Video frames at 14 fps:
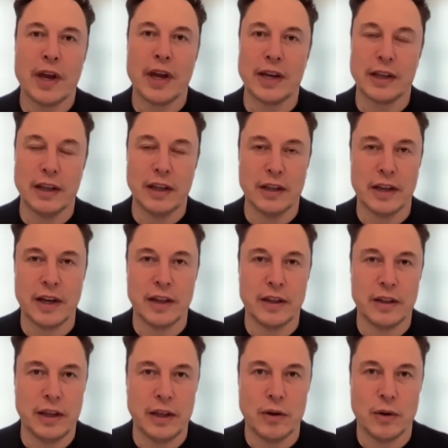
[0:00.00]
uh,
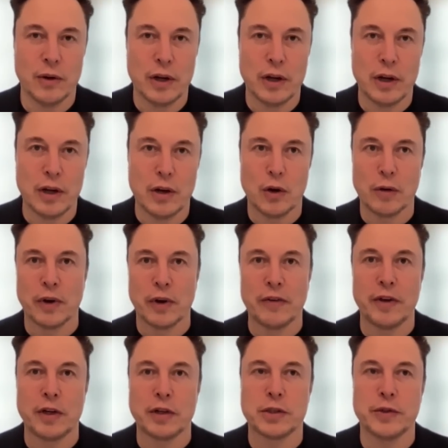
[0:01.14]
getting the uh,
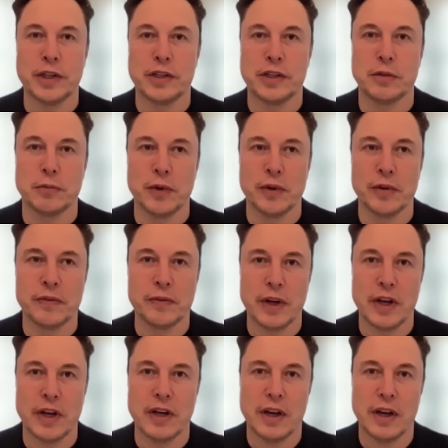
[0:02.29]
automotive industry to move